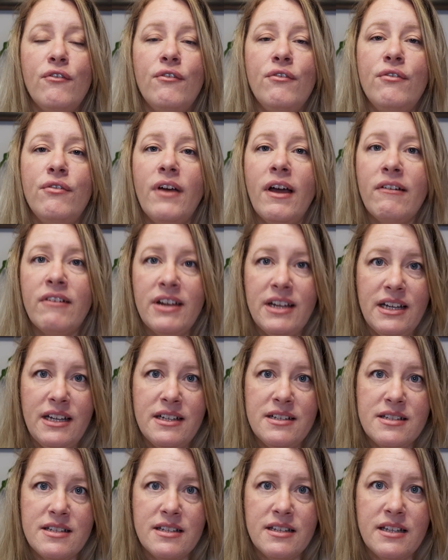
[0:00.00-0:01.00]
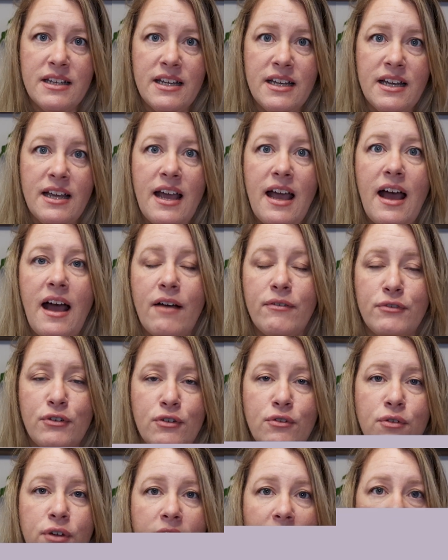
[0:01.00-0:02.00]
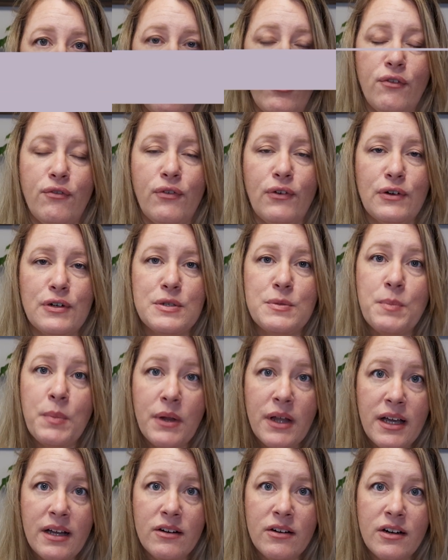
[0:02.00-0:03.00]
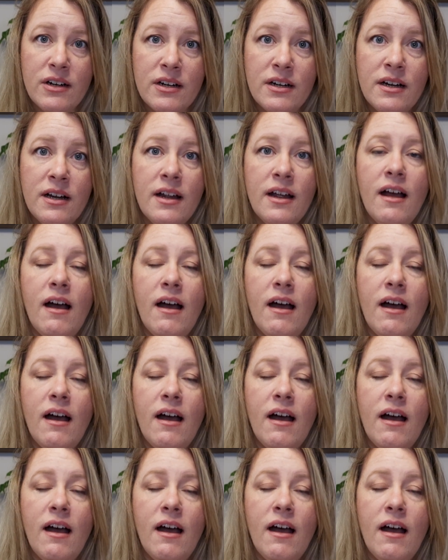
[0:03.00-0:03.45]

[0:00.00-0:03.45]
very easily after creating your first planner.